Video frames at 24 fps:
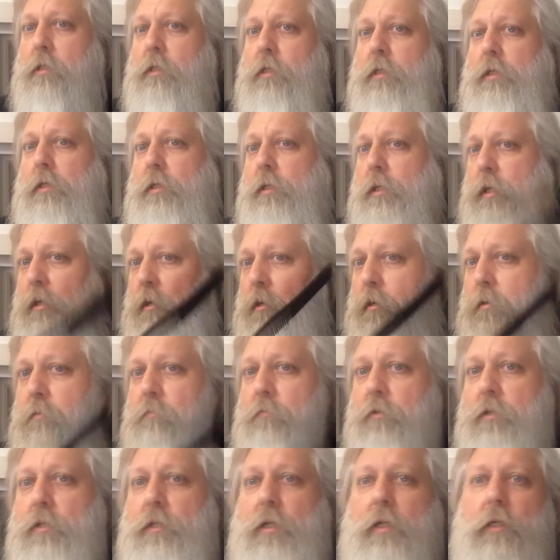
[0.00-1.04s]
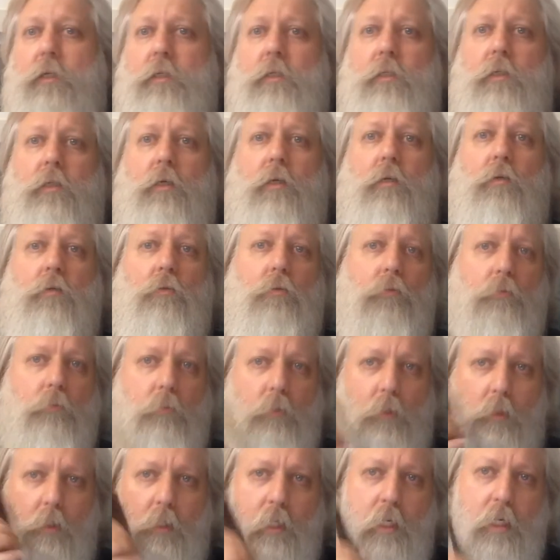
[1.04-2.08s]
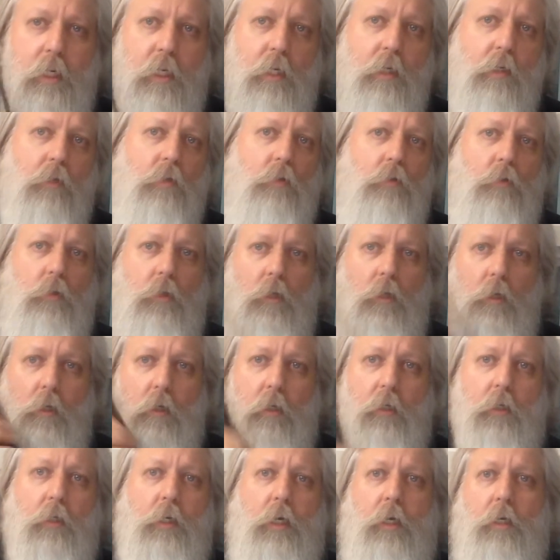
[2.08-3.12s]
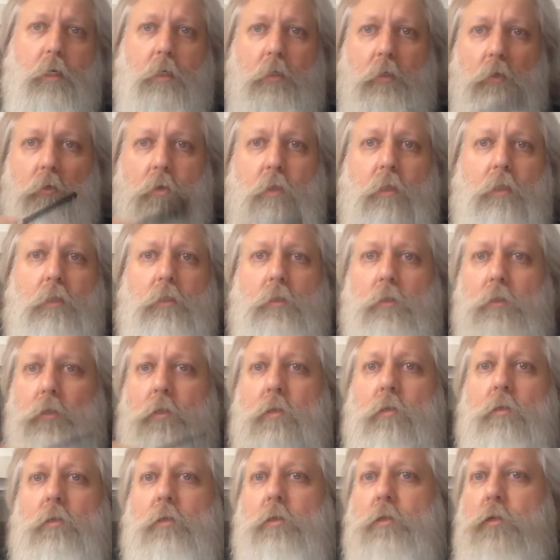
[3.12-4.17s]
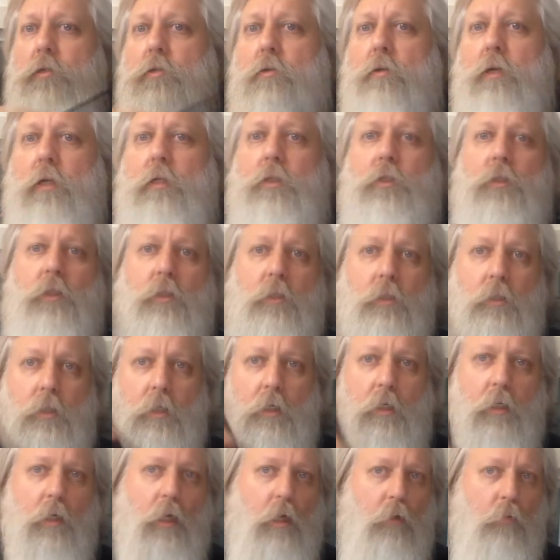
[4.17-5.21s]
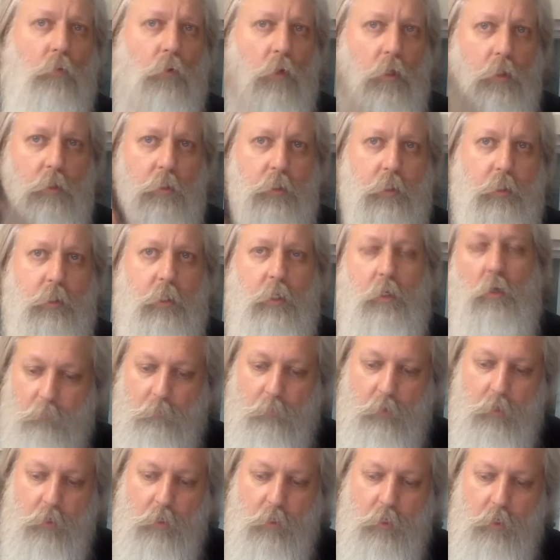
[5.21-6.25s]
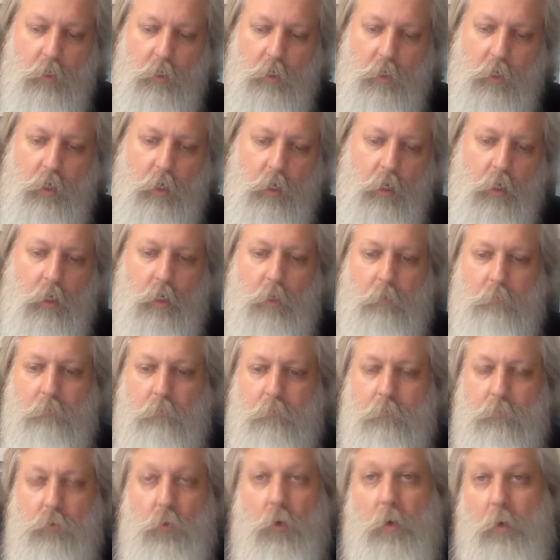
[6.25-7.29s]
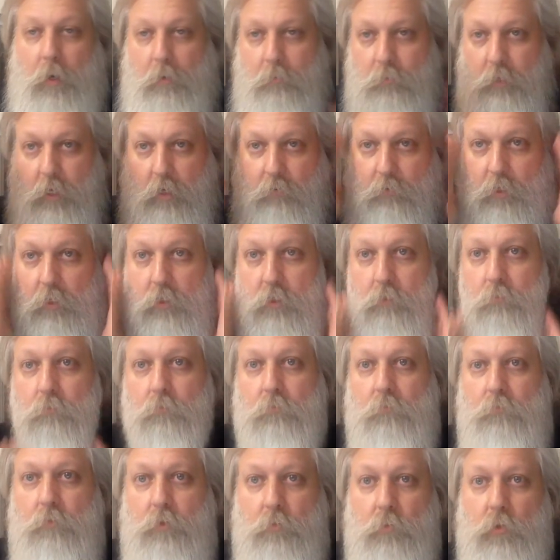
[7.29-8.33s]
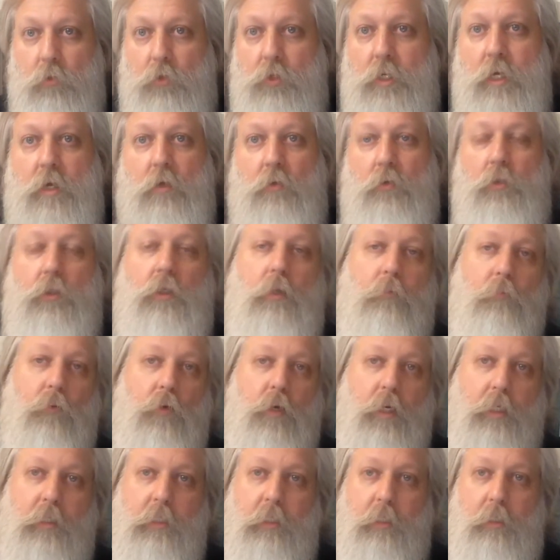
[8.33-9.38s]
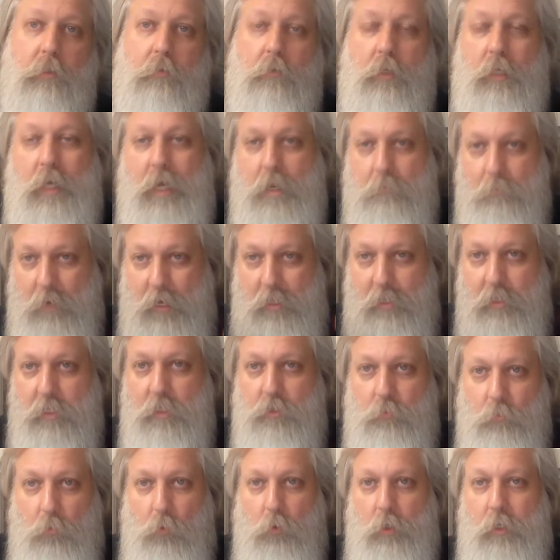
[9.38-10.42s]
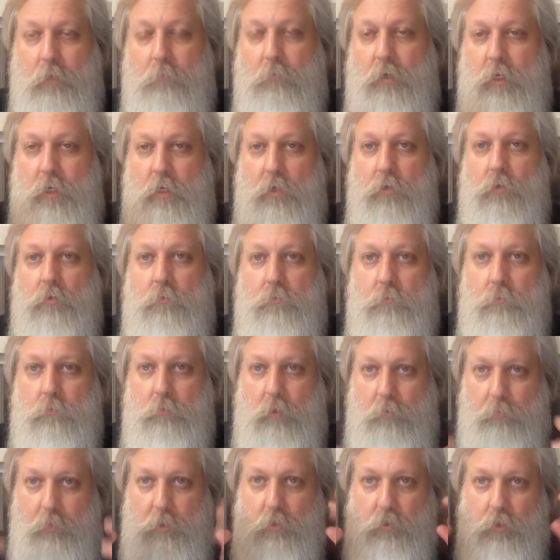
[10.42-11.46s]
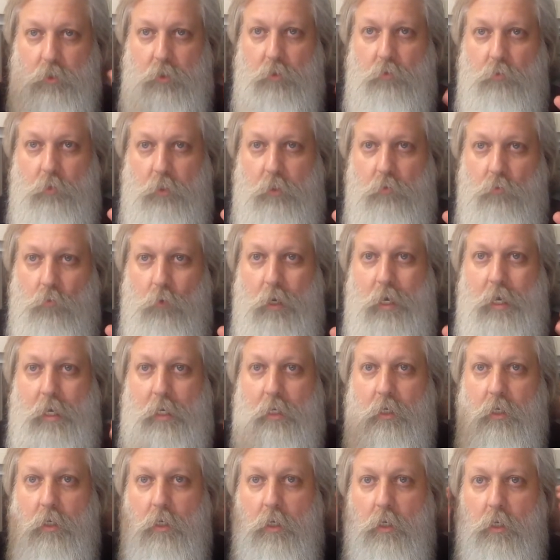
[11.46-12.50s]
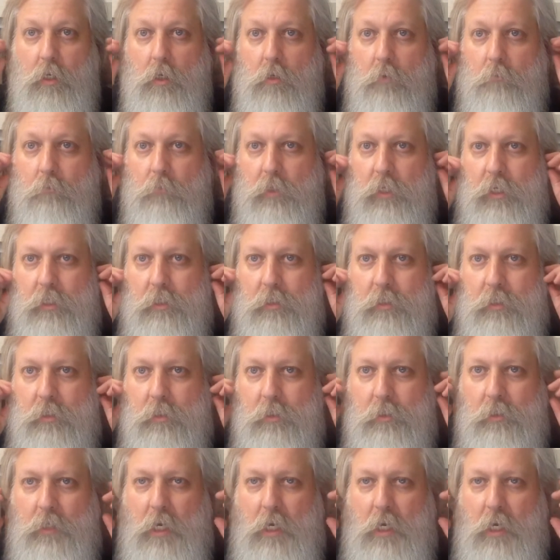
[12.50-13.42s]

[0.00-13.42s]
get everything combed down, kind of going the direction I want it to go. So anyway, get everything smoothed down, looking pretty good. And at this point, my beard's still really wet, but it's